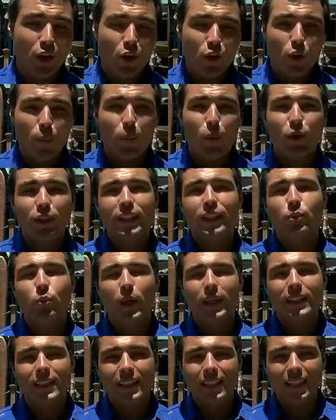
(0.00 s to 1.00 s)
Reporting in
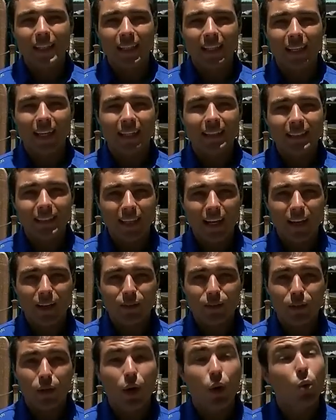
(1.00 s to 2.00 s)
Waikiki, Eddie
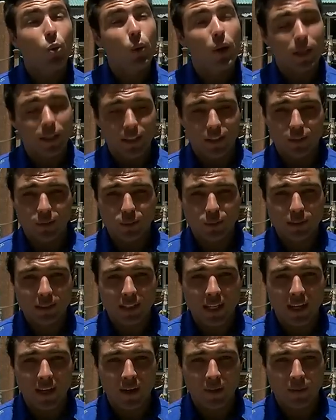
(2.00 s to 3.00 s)
Dowd, Hawaii News
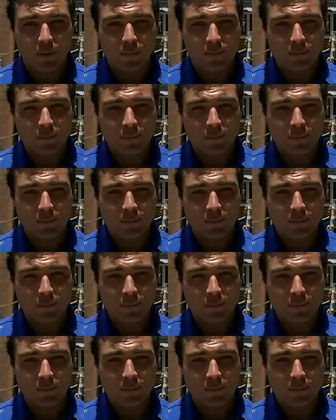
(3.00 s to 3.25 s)
Now.